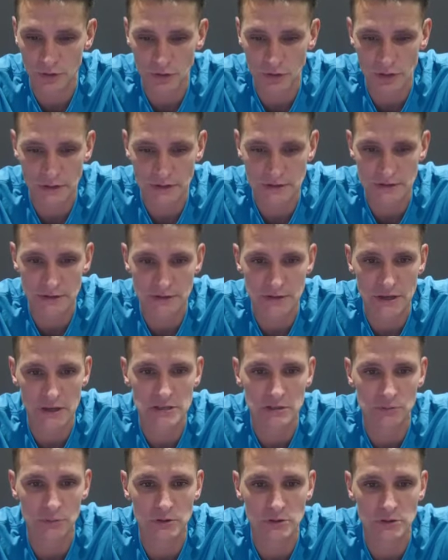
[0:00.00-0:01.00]
And like I said,
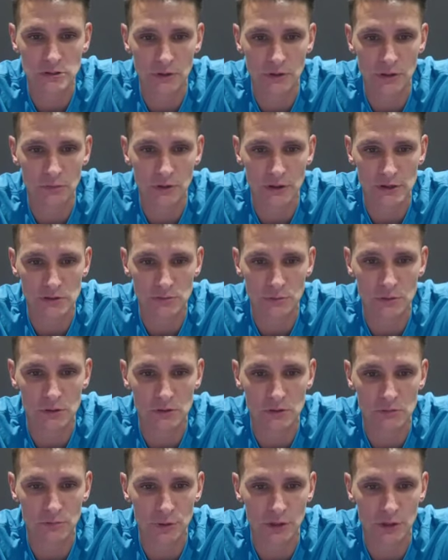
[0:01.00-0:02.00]
testament to him, that's
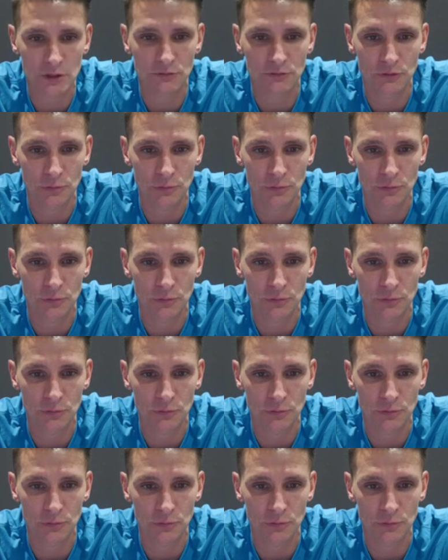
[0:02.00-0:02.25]
what being